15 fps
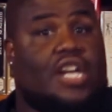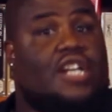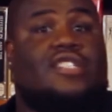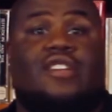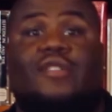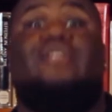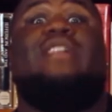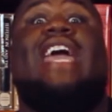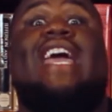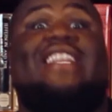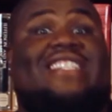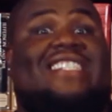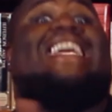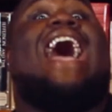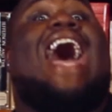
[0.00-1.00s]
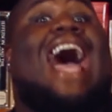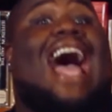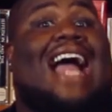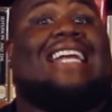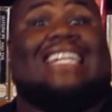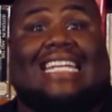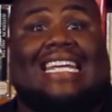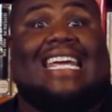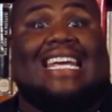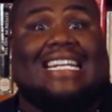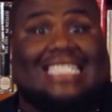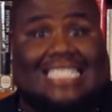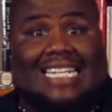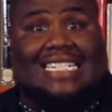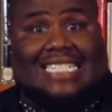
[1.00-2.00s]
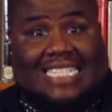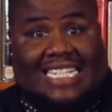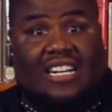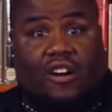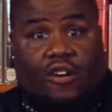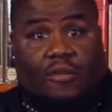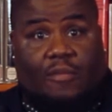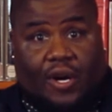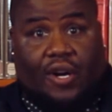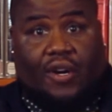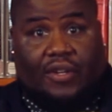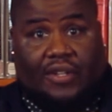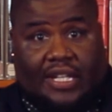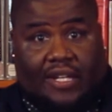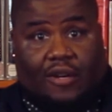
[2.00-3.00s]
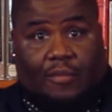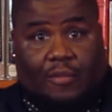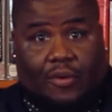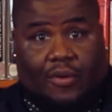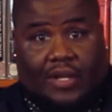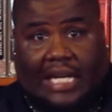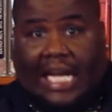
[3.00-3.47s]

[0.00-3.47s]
So you can't just hide the kids getting sent home early no more.